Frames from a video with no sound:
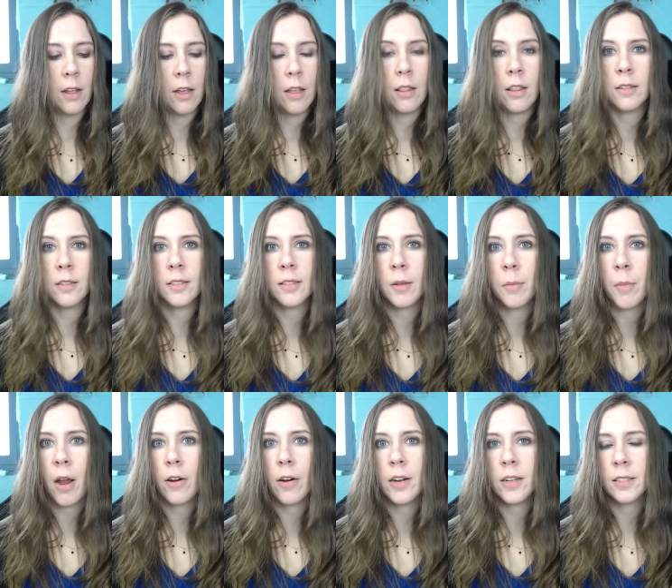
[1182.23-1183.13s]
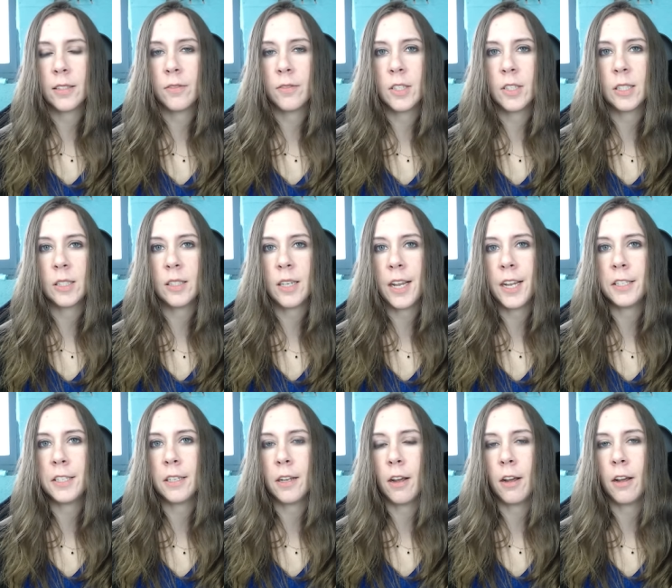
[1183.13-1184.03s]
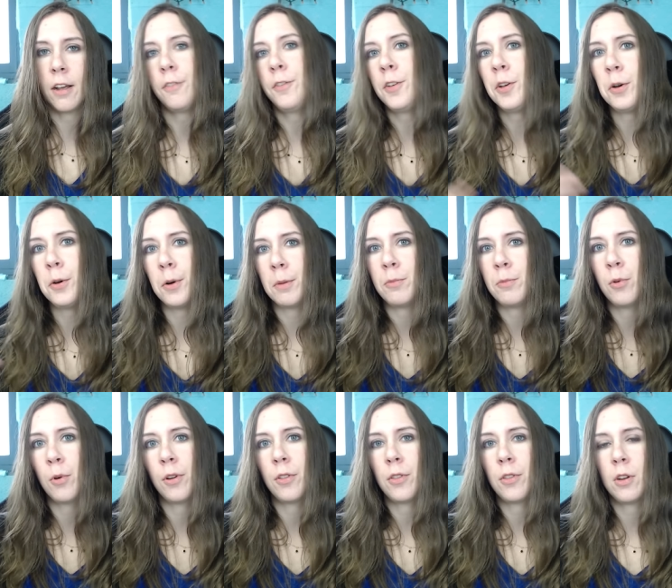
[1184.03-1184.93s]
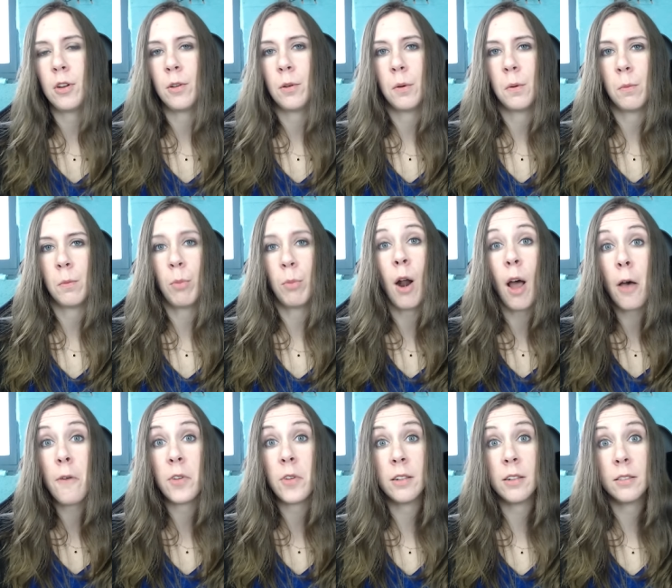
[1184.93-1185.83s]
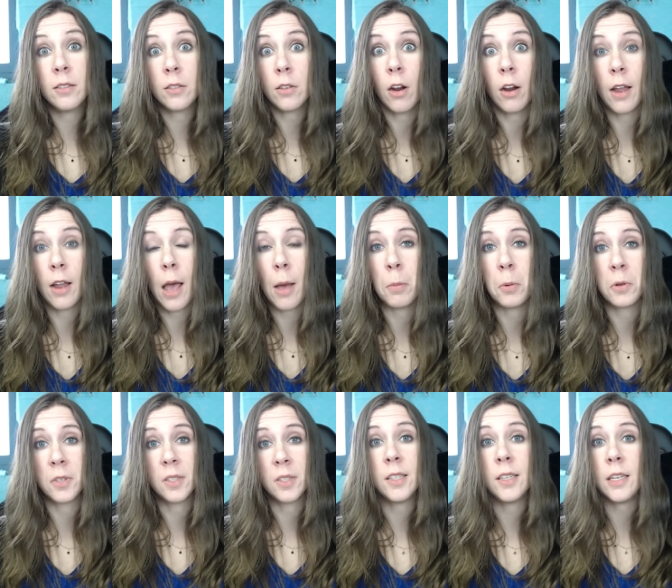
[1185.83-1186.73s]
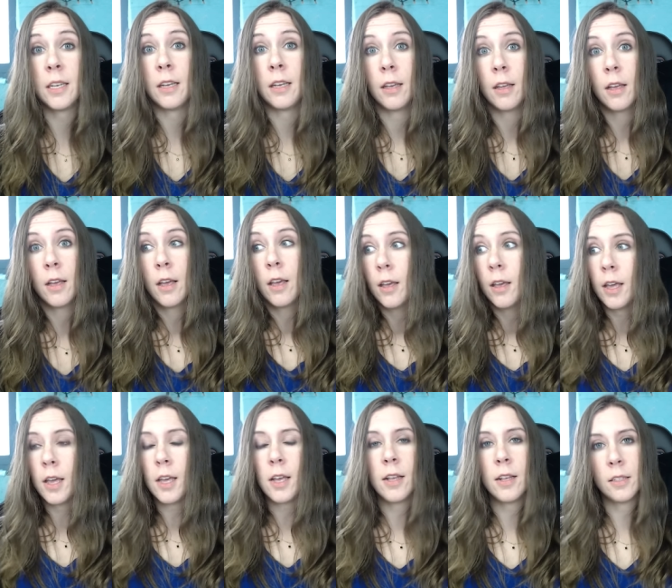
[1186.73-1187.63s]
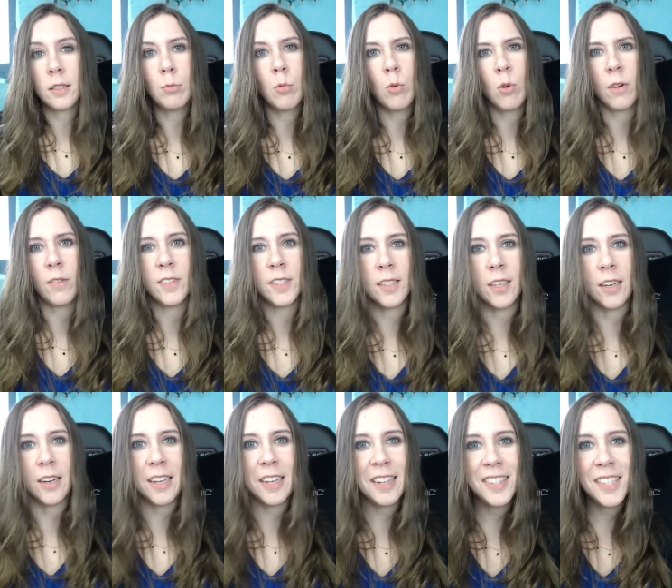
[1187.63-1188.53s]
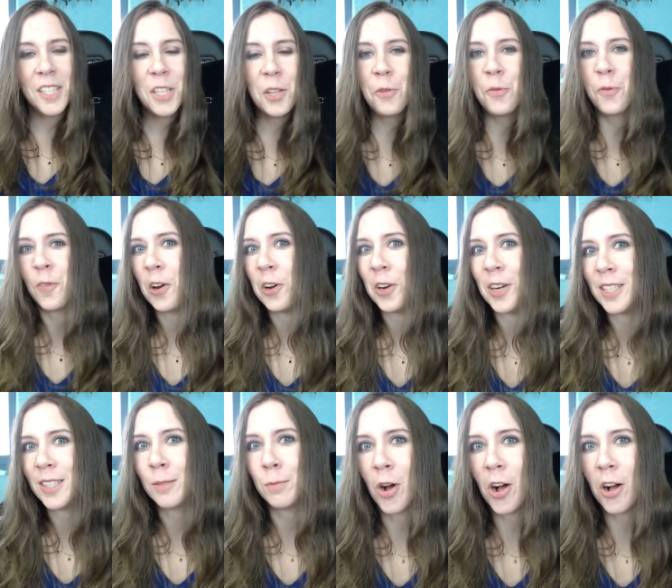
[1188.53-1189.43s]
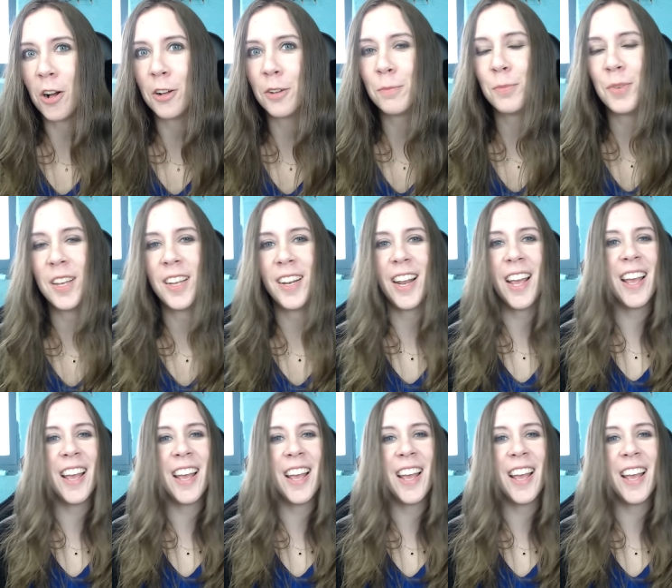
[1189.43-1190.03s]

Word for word: than some areas of the state. Uh, if you go up north to Providence, our capital city, it, it's more of a city. It's still very small, but